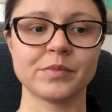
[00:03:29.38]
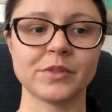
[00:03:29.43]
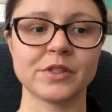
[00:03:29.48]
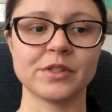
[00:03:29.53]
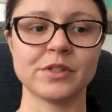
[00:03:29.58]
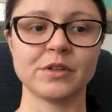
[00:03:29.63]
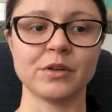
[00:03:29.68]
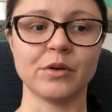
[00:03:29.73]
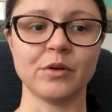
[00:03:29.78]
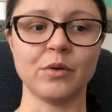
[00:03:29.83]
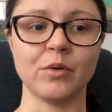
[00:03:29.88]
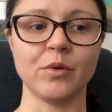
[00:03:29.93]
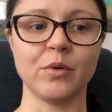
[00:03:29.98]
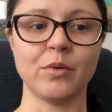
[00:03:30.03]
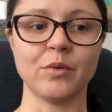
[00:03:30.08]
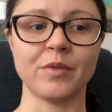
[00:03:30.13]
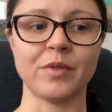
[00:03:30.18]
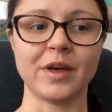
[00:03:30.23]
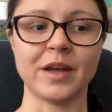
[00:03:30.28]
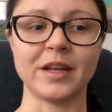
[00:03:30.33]

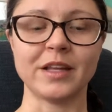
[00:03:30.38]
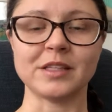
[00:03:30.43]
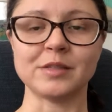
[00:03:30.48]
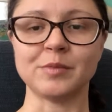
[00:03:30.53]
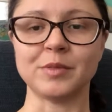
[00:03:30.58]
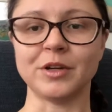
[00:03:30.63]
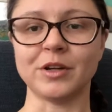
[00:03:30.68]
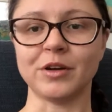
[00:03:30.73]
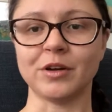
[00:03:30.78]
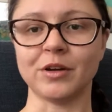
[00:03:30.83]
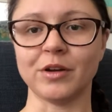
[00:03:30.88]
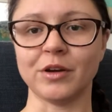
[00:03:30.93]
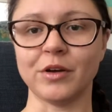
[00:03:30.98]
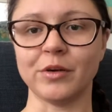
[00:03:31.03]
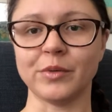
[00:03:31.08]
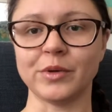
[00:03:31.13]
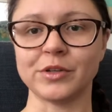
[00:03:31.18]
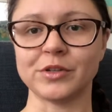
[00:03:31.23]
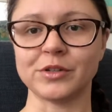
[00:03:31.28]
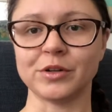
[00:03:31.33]
So that has been an
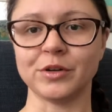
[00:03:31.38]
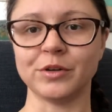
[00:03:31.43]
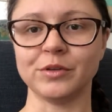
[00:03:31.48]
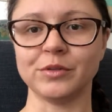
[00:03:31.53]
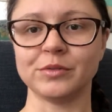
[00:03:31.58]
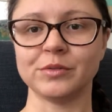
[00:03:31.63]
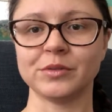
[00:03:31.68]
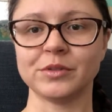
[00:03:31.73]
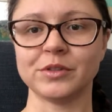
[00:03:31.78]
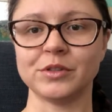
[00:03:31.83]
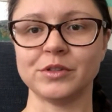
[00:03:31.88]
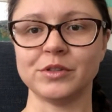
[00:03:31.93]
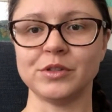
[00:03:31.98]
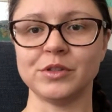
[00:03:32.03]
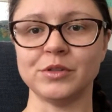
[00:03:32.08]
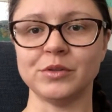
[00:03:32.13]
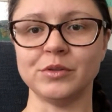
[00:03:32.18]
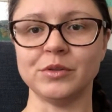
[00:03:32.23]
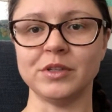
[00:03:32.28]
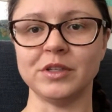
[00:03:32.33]
ongoing struggle
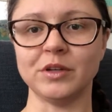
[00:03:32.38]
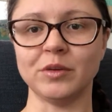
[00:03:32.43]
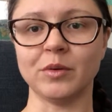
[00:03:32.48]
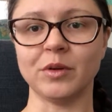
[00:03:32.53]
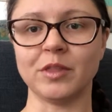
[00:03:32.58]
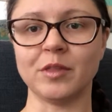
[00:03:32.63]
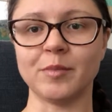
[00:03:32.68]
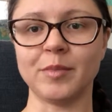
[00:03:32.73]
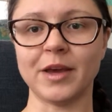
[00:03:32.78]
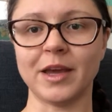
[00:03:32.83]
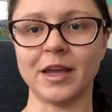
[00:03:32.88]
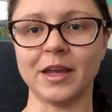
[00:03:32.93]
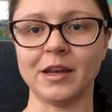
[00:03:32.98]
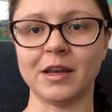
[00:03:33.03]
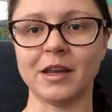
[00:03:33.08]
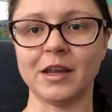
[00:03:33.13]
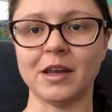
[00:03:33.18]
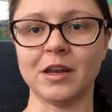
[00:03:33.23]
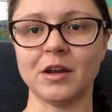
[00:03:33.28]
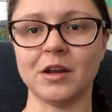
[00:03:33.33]
to deal with the
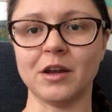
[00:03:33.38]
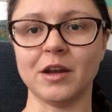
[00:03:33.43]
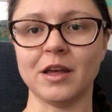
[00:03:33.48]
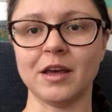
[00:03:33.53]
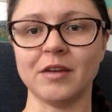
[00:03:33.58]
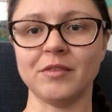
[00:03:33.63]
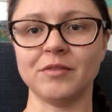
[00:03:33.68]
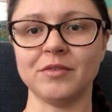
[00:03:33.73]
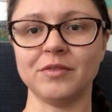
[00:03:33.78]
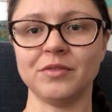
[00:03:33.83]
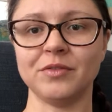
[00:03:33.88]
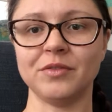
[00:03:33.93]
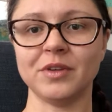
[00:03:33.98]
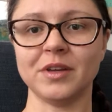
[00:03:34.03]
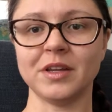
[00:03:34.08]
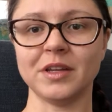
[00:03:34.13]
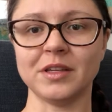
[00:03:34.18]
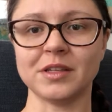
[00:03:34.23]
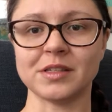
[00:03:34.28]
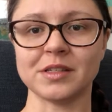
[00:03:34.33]
pain and not have
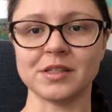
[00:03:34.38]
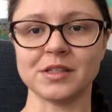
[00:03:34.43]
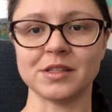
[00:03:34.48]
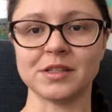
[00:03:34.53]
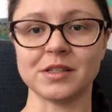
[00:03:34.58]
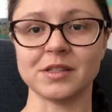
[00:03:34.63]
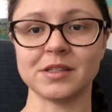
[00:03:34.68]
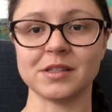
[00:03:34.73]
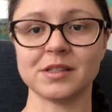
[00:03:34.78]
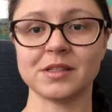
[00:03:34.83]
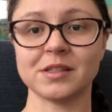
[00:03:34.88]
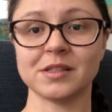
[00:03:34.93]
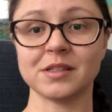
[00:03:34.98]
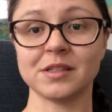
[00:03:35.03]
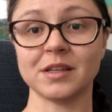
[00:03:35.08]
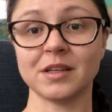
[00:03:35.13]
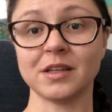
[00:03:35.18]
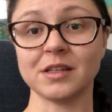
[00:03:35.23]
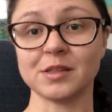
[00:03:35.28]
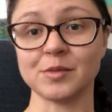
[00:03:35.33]
any assistance,
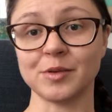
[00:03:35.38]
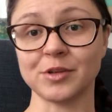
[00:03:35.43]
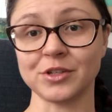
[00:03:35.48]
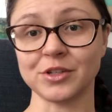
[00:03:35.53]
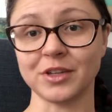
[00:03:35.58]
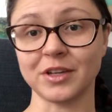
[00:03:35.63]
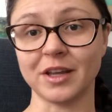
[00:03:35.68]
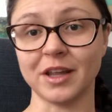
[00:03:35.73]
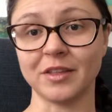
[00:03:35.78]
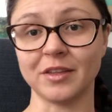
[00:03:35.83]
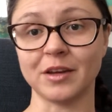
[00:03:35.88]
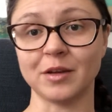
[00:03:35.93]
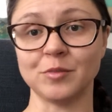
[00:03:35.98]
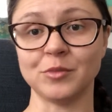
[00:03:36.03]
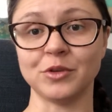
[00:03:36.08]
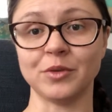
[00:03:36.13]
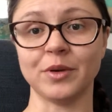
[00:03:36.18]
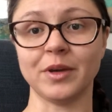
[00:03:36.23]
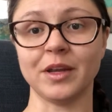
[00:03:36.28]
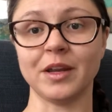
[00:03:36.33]
especially now that I'm
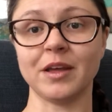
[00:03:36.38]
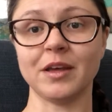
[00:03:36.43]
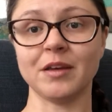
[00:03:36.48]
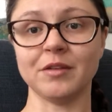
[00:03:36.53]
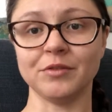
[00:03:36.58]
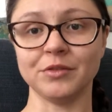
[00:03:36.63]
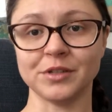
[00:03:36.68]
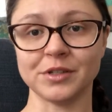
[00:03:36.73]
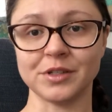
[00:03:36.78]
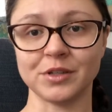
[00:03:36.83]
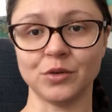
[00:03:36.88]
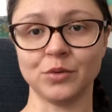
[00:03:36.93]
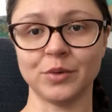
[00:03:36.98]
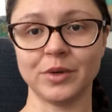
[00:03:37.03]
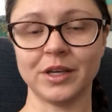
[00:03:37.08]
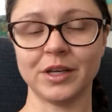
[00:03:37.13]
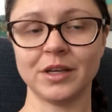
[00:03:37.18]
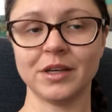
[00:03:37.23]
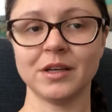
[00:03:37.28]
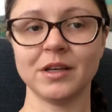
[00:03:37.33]
doing it every single
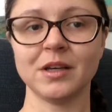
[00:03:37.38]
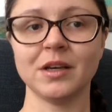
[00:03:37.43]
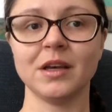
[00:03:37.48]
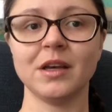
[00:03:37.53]
week.